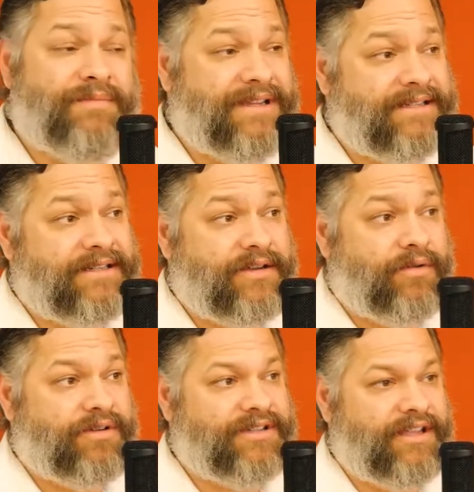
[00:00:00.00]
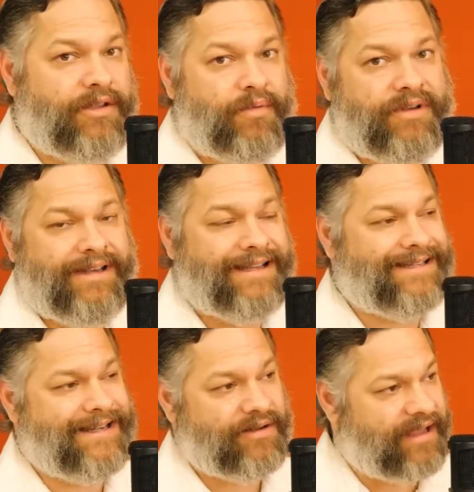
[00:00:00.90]
business owners that you wouldn't
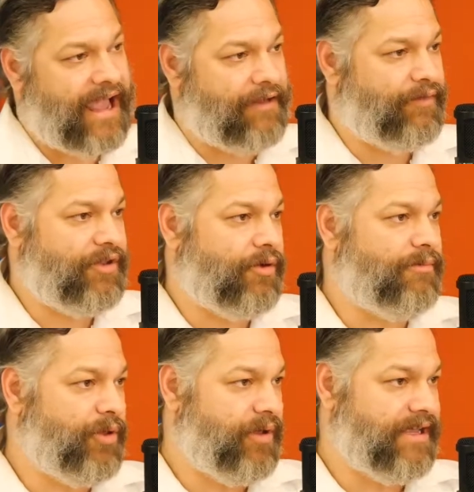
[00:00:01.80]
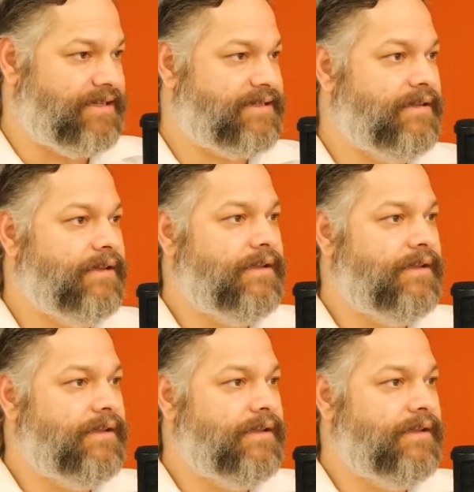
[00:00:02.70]
necessarily have with your employees.